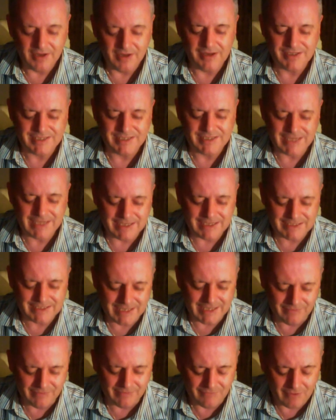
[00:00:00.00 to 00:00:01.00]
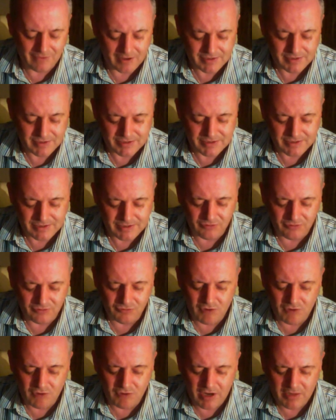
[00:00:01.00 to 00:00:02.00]
tinting fast, and a
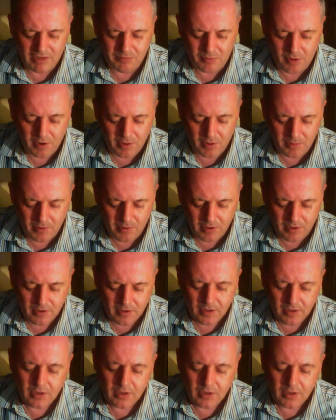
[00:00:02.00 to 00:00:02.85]
great primer